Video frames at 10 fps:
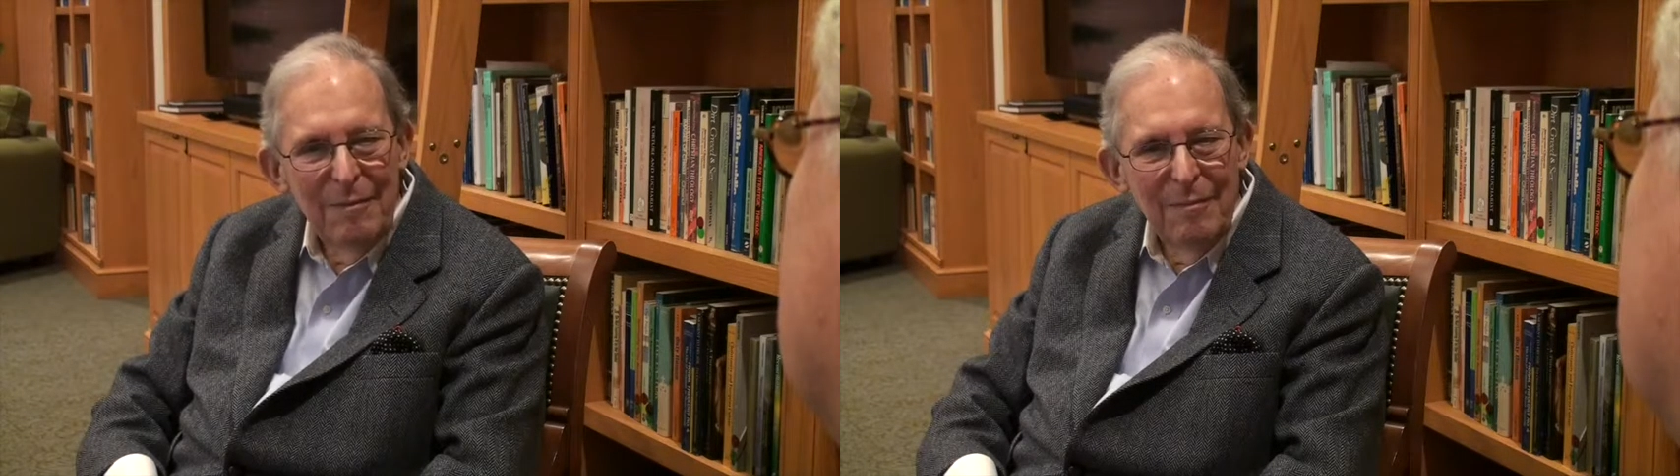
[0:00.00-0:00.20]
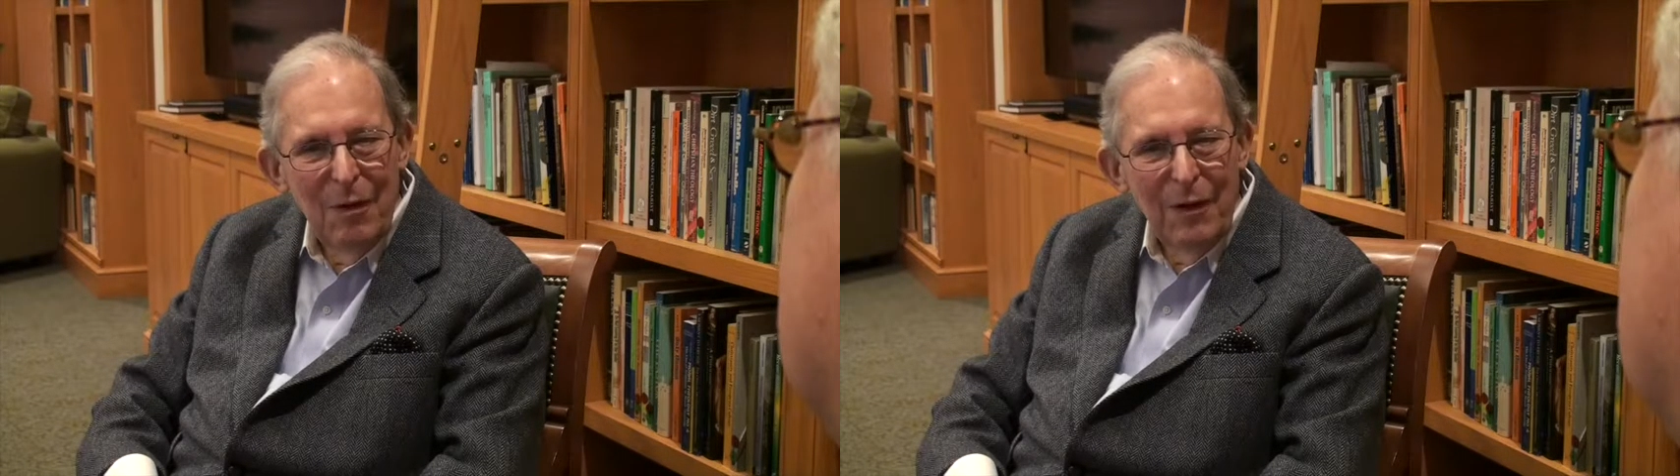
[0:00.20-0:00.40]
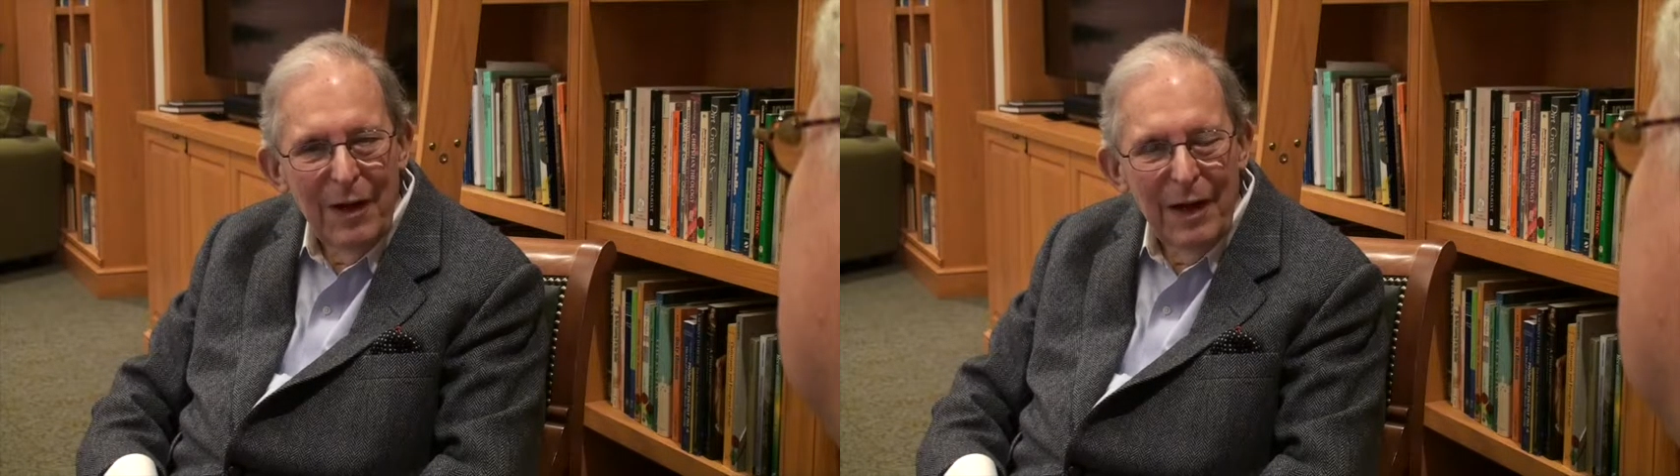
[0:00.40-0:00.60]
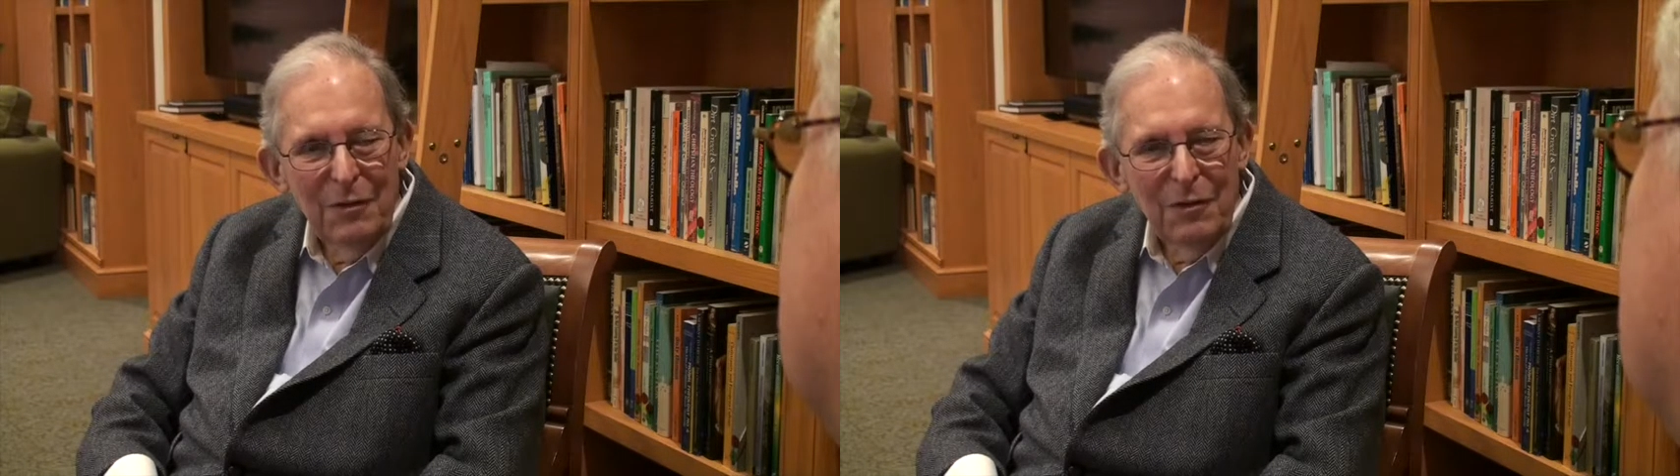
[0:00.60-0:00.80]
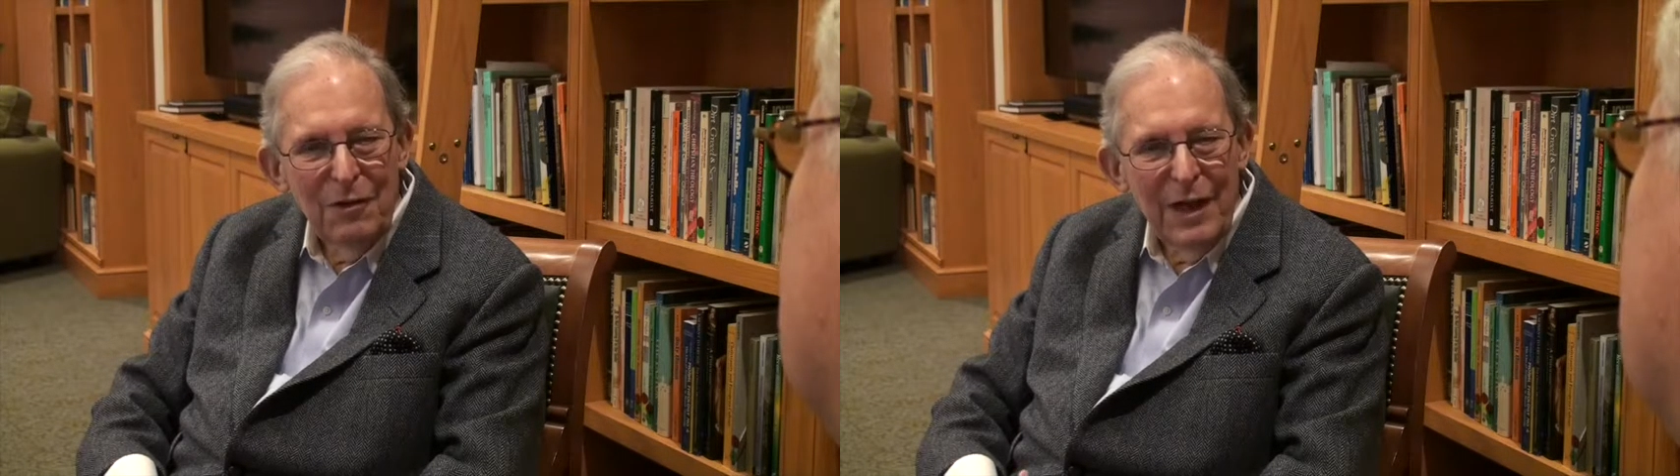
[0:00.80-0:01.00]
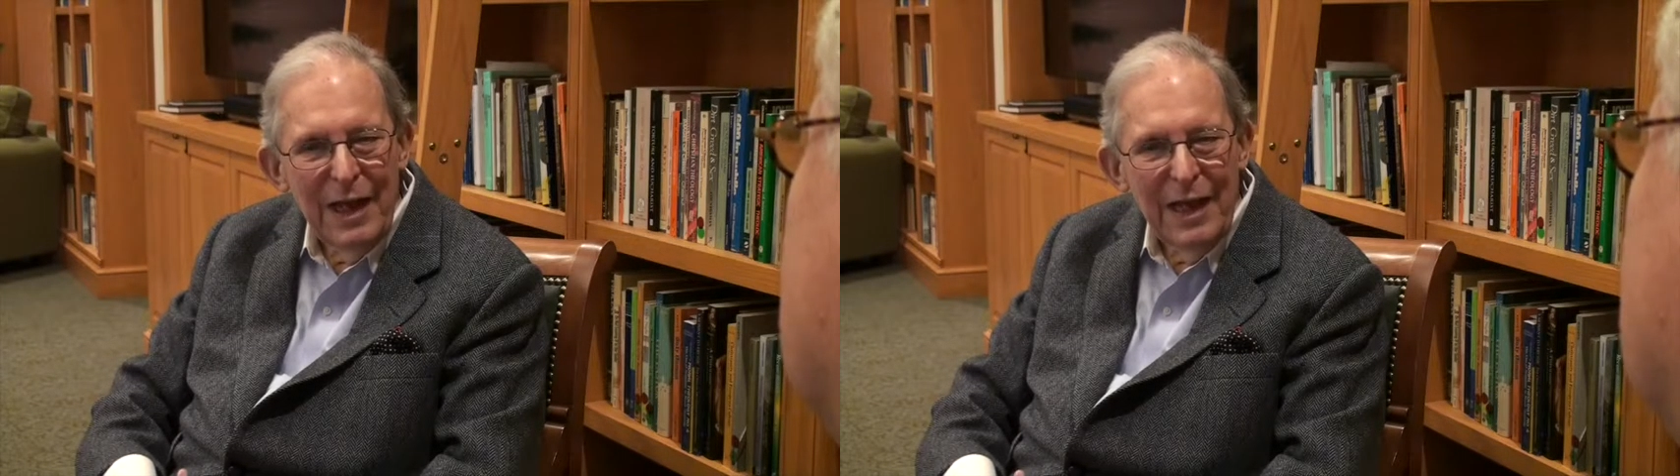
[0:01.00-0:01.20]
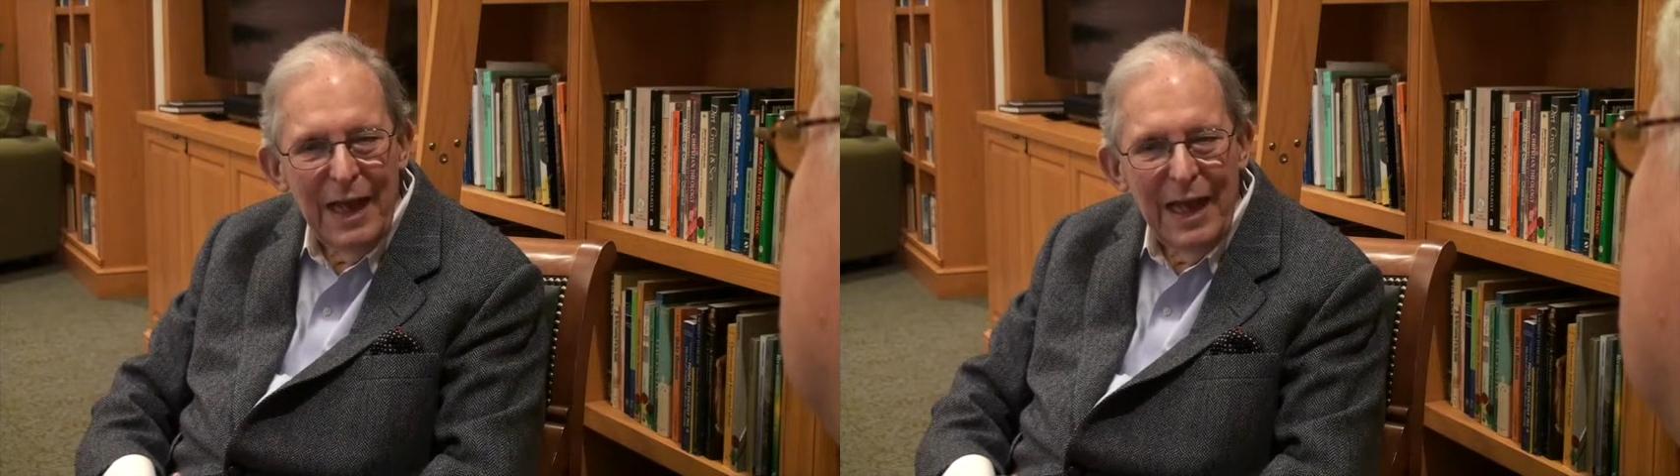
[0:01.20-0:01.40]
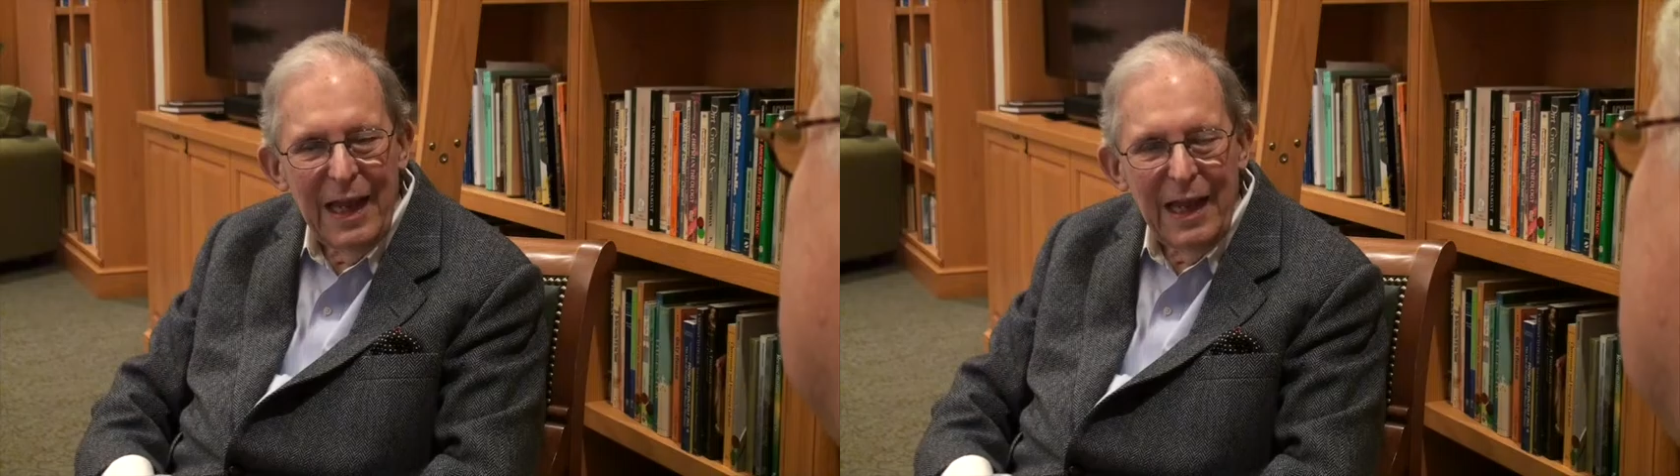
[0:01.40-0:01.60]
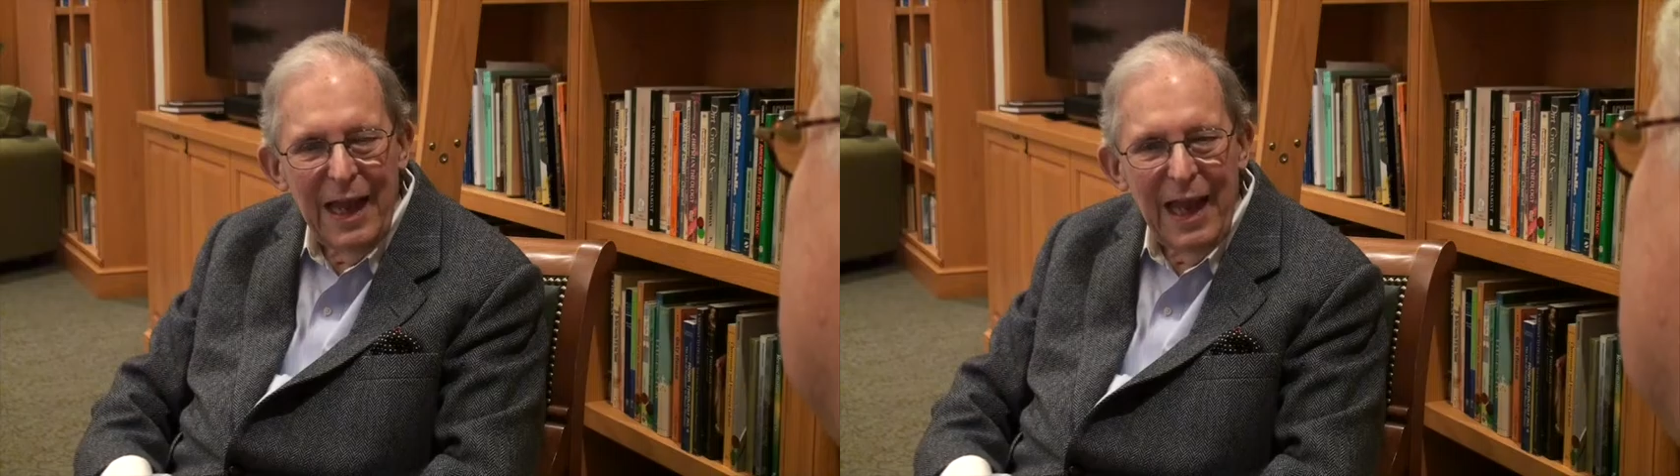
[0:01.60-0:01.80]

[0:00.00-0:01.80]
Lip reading: more interested in